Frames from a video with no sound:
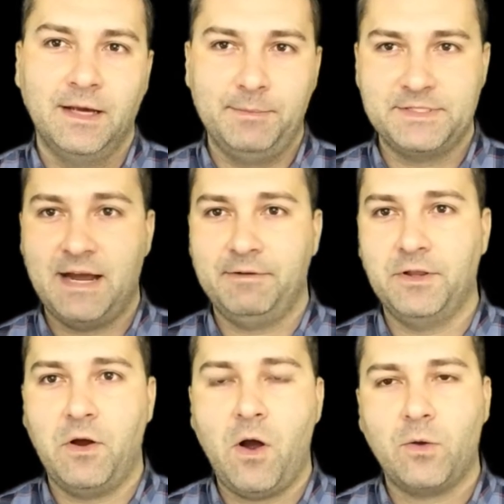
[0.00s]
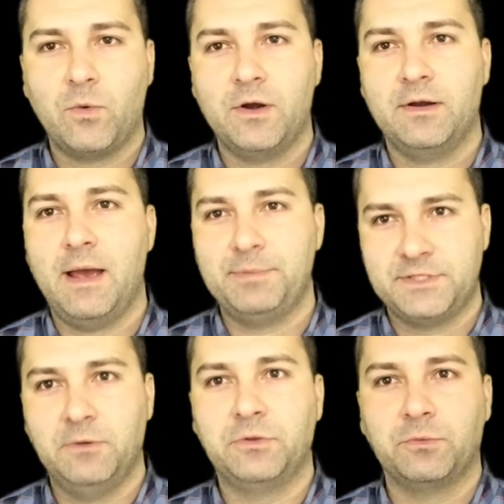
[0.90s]
I'm going to dive into the hardware.
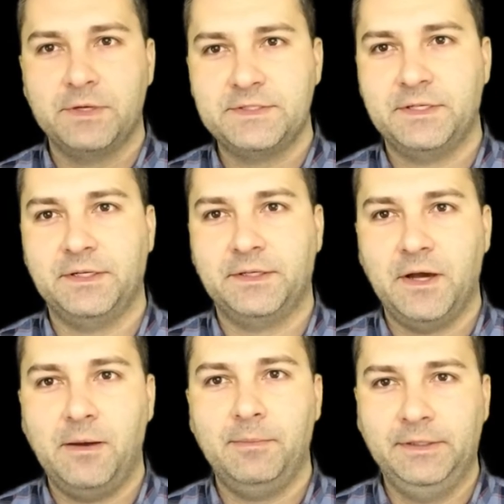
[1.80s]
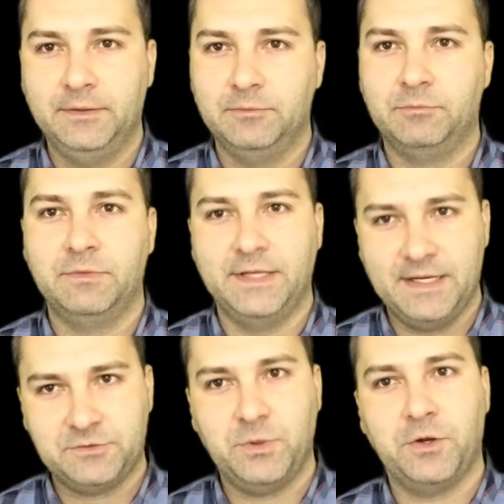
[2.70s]
Episode 3 is going to come in the
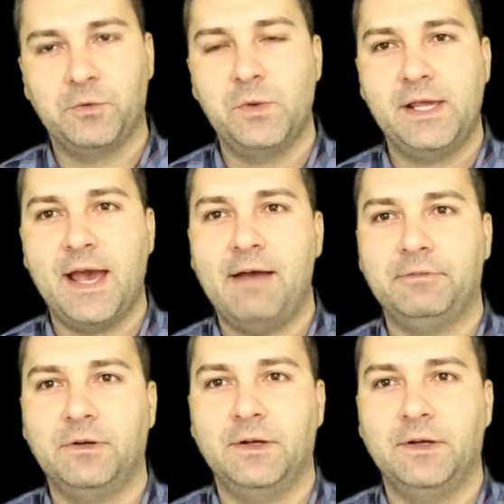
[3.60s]
next week or the week after,